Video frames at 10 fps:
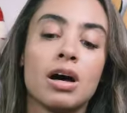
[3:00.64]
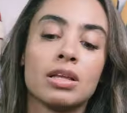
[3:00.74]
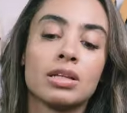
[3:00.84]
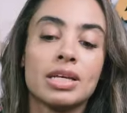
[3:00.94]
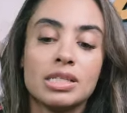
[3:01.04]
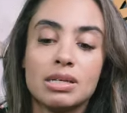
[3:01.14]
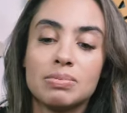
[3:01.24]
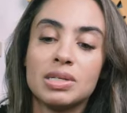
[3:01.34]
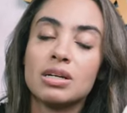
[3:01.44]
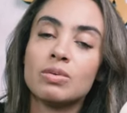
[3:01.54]
on the lace
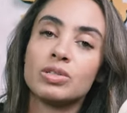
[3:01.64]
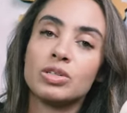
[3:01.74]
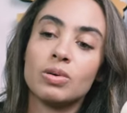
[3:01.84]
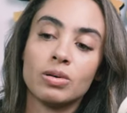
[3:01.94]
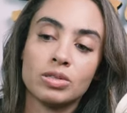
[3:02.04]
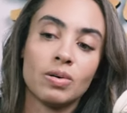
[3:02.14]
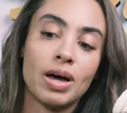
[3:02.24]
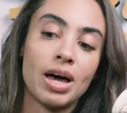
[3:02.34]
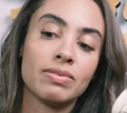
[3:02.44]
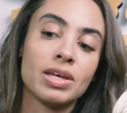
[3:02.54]
tips here, which you also
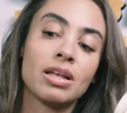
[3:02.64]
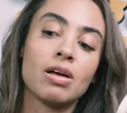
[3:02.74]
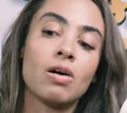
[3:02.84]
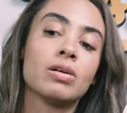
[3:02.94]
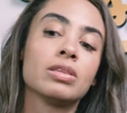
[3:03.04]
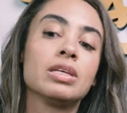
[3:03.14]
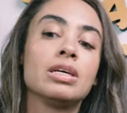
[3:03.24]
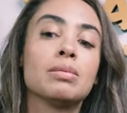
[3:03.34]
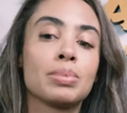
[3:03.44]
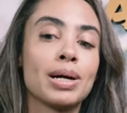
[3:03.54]
have that on
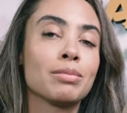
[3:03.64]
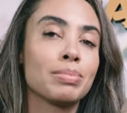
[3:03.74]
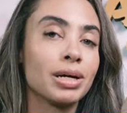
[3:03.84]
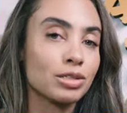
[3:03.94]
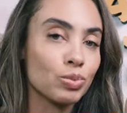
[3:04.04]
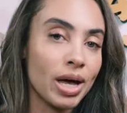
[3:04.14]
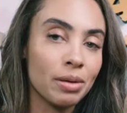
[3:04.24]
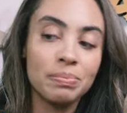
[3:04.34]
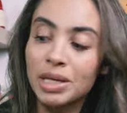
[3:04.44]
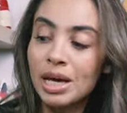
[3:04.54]
the brown pair as
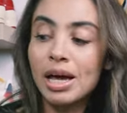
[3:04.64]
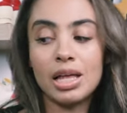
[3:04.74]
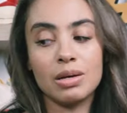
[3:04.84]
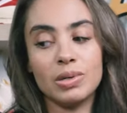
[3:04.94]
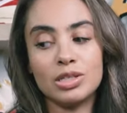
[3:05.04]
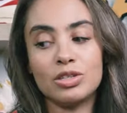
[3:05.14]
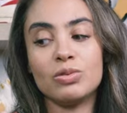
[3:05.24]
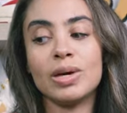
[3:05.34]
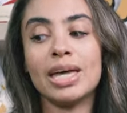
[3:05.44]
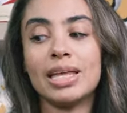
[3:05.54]
well. And then we do
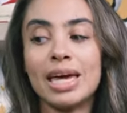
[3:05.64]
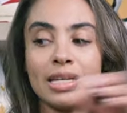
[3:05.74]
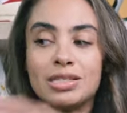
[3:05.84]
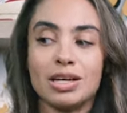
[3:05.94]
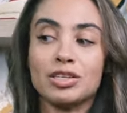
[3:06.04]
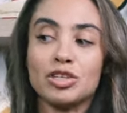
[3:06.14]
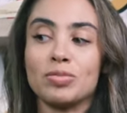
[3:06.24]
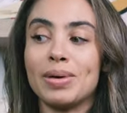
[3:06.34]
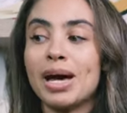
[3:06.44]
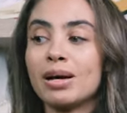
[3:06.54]
get a duster
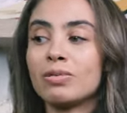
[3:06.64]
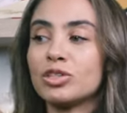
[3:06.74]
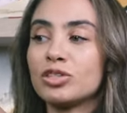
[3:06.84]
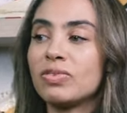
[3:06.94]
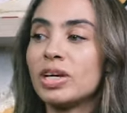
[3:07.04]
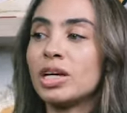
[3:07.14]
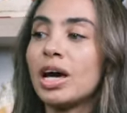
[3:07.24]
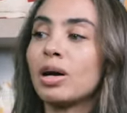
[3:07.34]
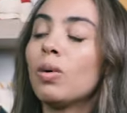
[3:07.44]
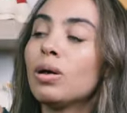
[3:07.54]
bag, which is very
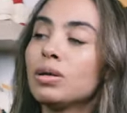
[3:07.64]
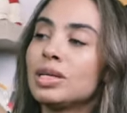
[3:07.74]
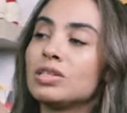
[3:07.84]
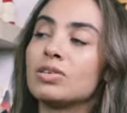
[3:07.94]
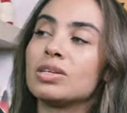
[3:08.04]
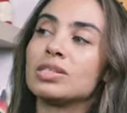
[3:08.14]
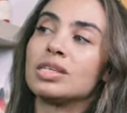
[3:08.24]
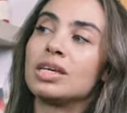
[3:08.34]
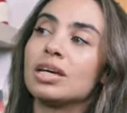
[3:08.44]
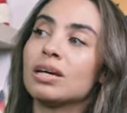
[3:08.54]
high quality, as you can
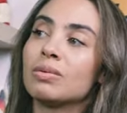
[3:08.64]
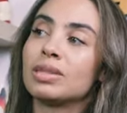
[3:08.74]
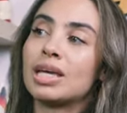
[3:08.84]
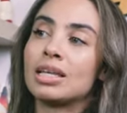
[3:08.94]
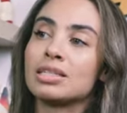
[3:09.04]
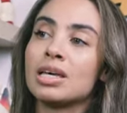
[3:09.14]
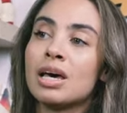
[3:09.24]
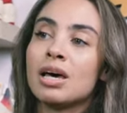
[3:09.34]
see here with that